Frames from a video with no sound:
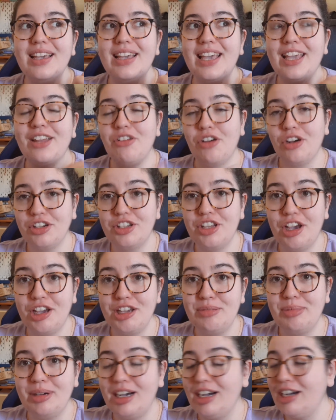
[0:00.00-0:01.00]
in
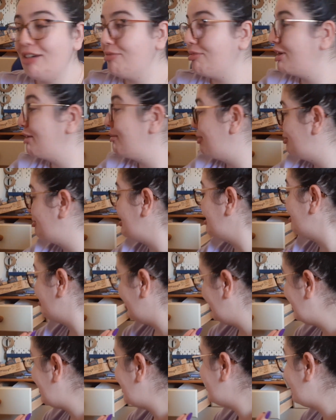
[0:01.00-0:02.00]
October, we will be
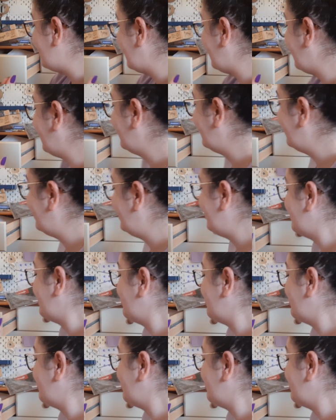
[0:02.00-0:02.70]
releasing